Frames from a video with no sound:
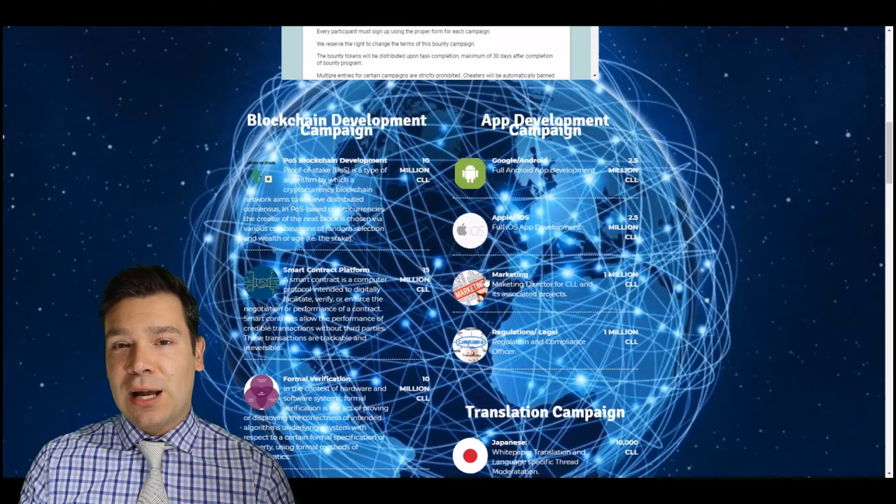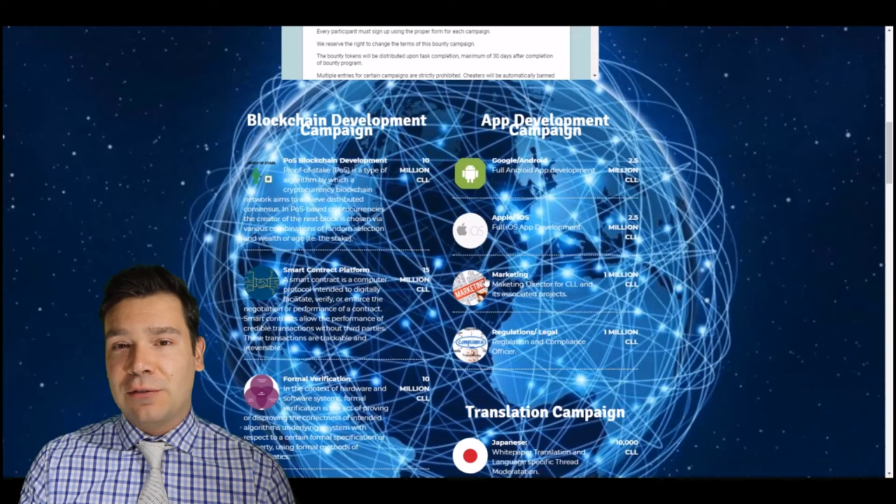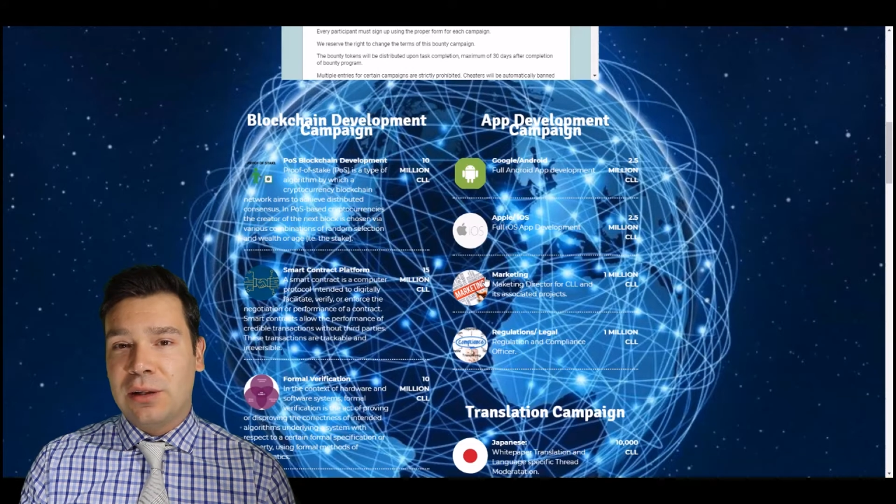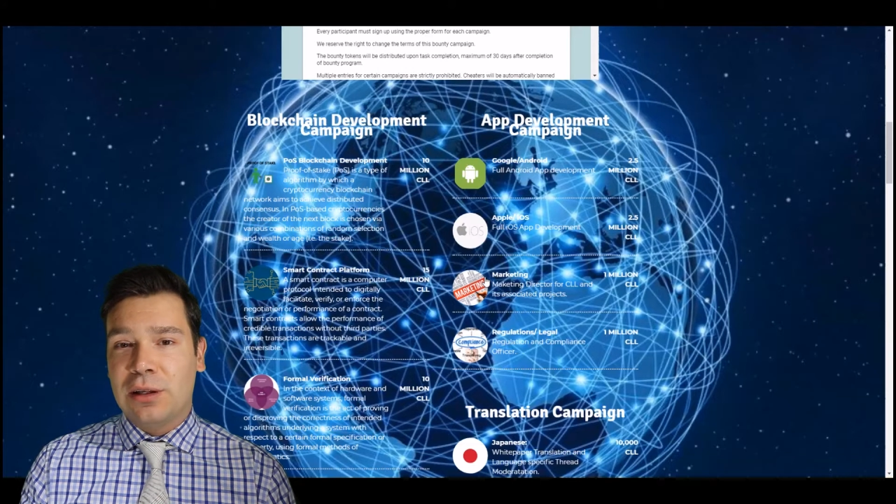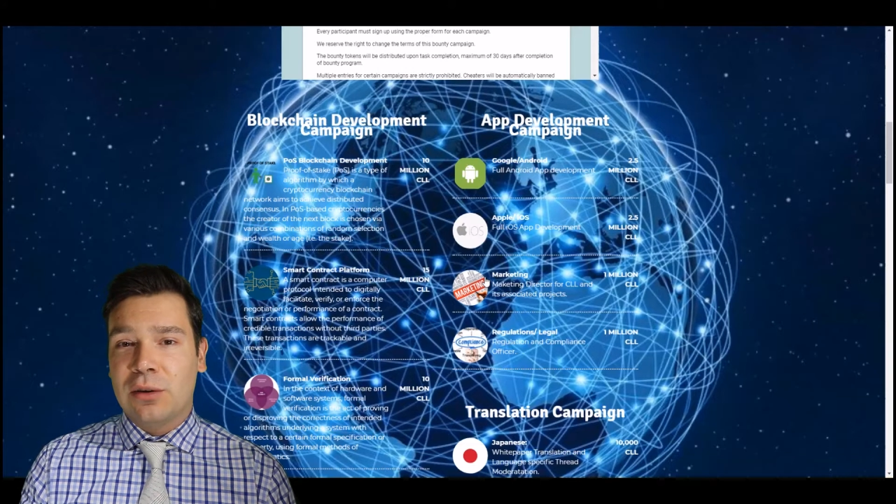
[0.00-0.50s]

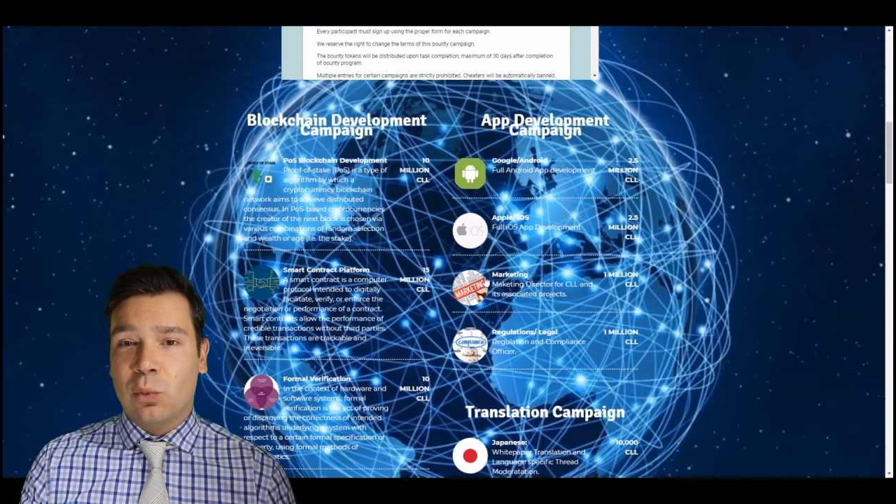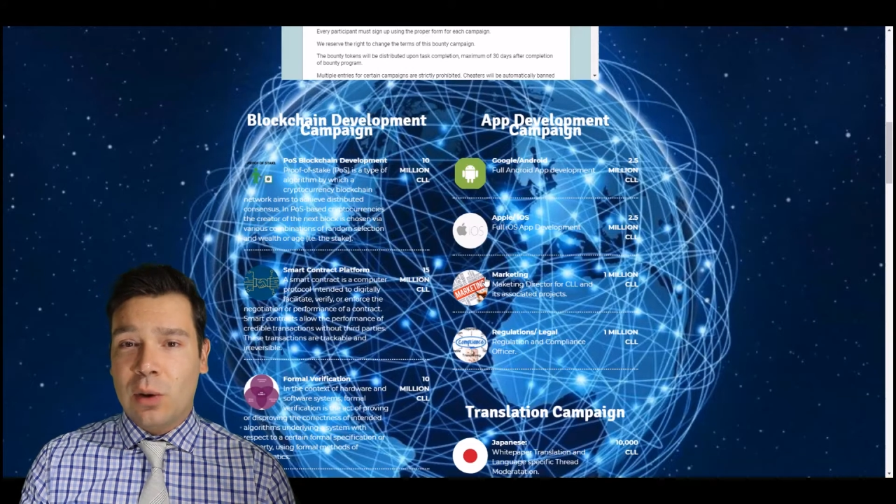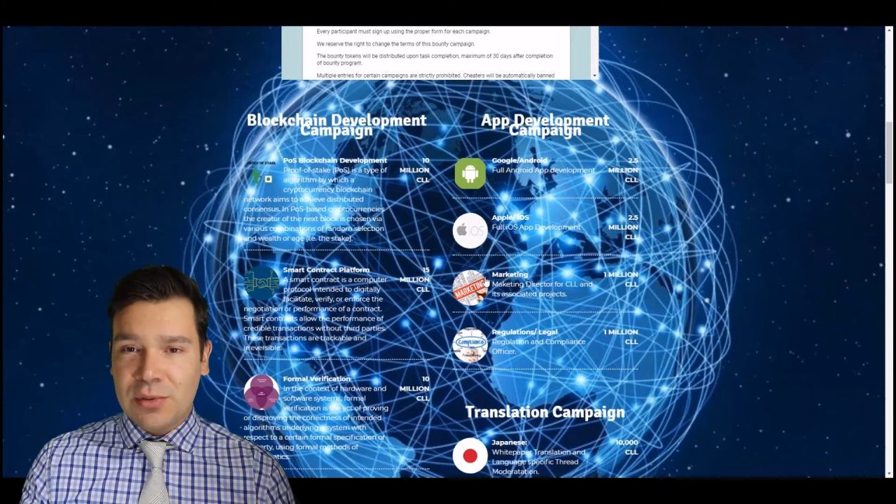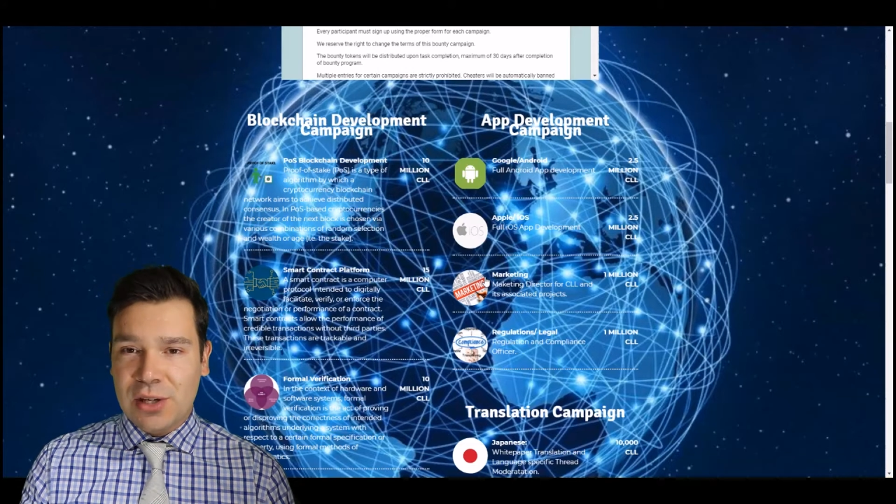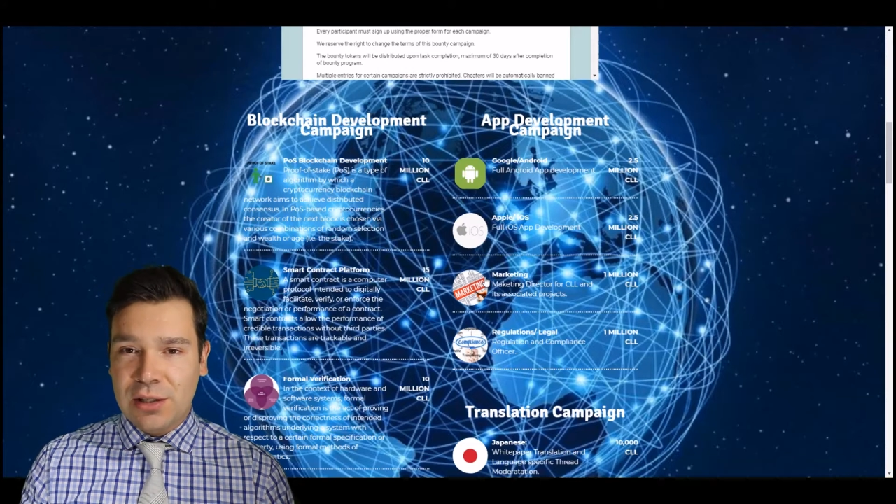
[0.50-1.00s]
Live Leak
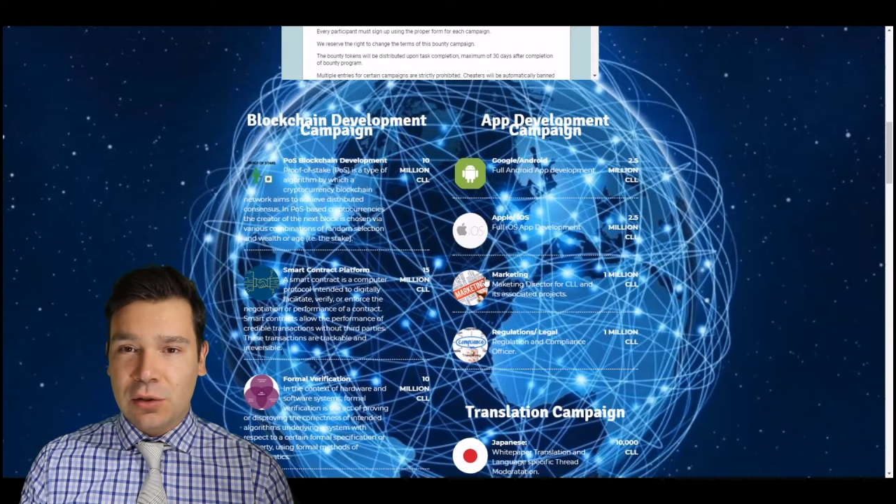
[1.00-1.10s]
website,